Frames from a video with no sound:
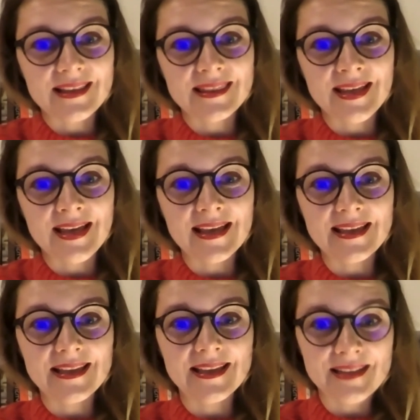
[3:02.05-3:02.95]
the
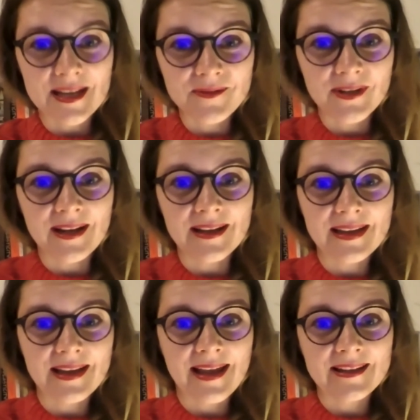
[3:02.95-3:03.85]
Jan van Eyck
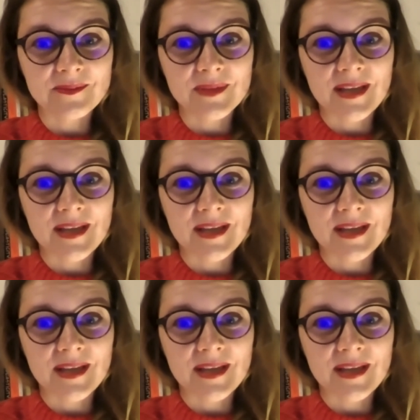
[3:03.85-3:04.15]
Academy